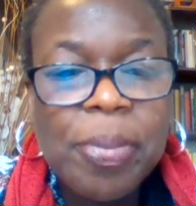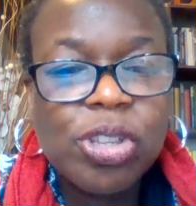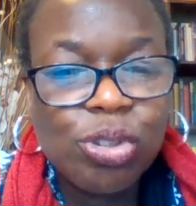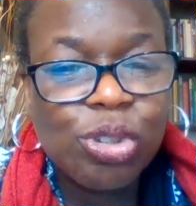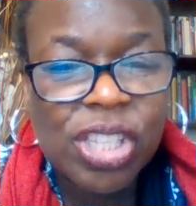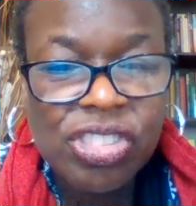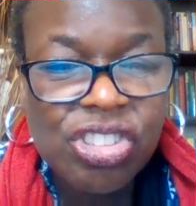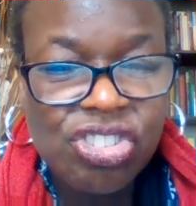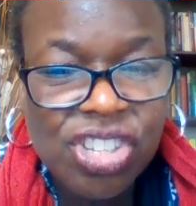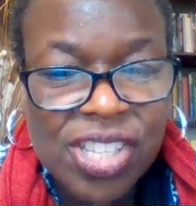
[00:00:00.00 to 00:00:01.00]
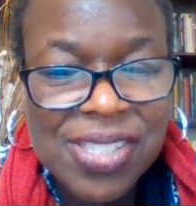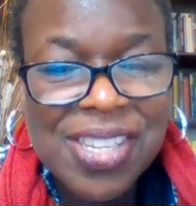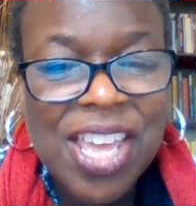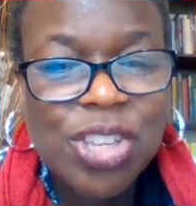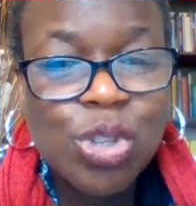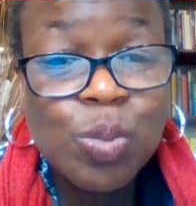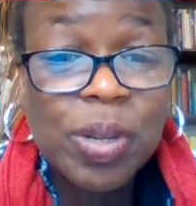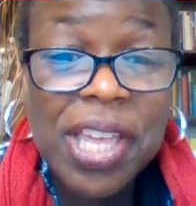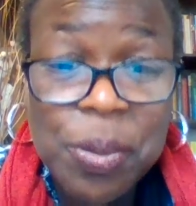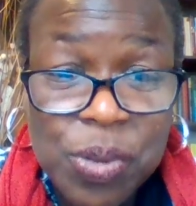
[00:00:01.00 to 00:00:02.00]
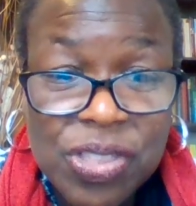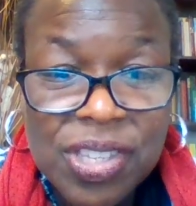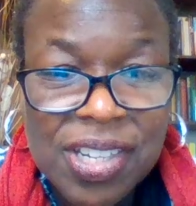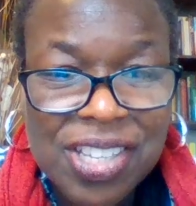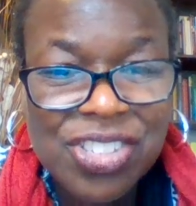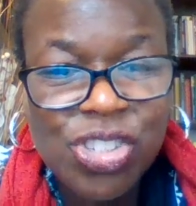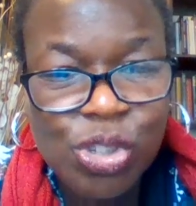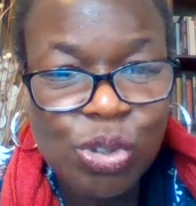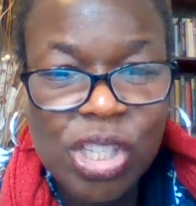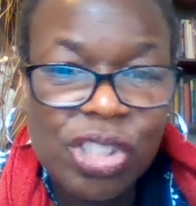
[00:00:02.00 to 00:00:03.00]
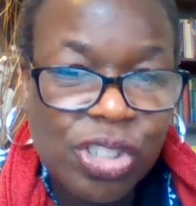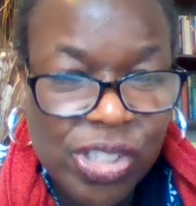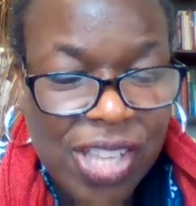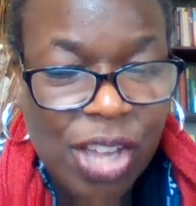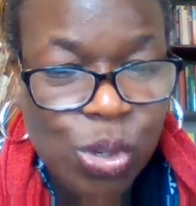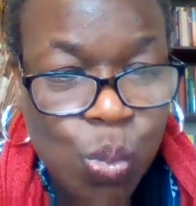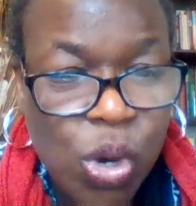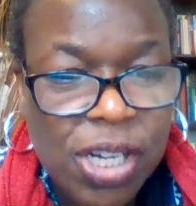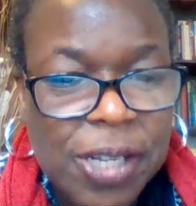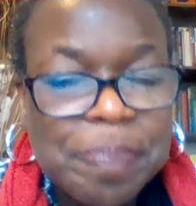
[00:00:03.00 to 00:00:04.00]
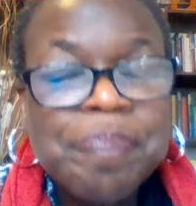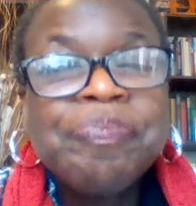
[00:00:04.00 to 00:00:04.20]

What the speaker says: but you'll get the gist and you play with it until it looks how you want it.